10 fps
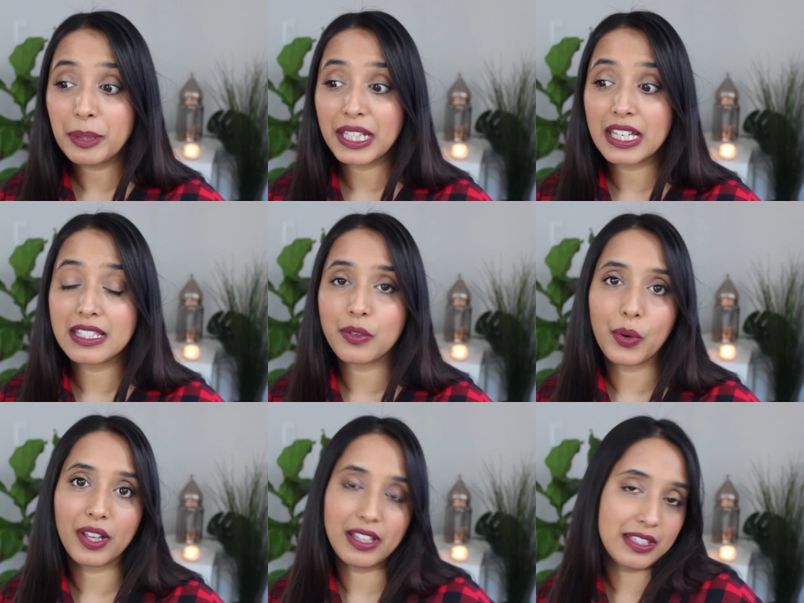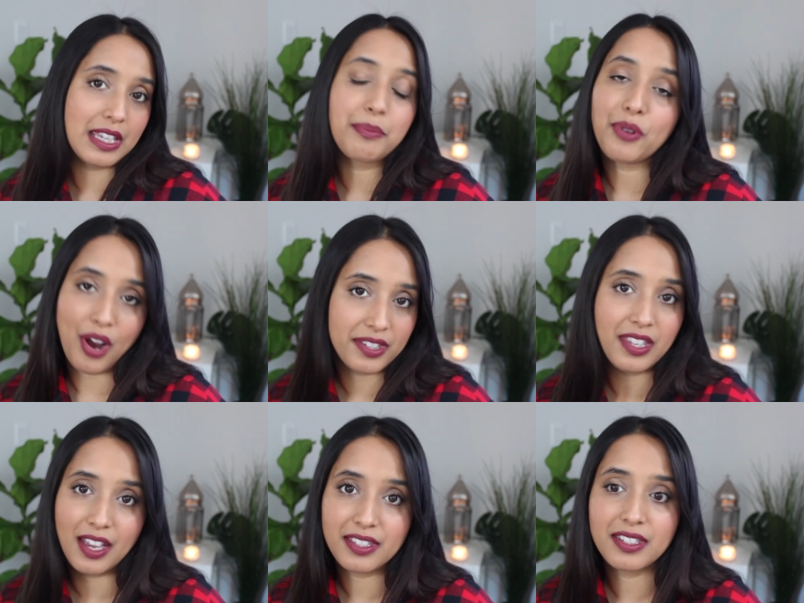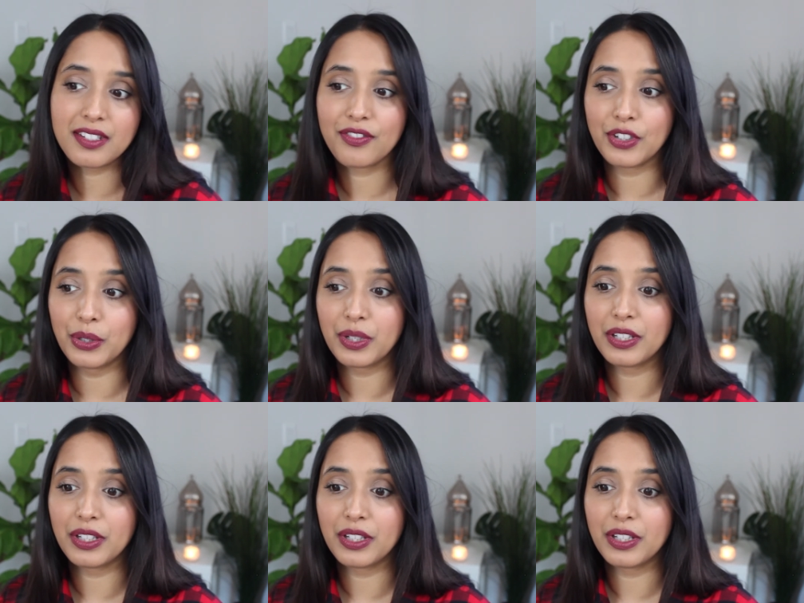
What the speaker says: because oil is a processed food.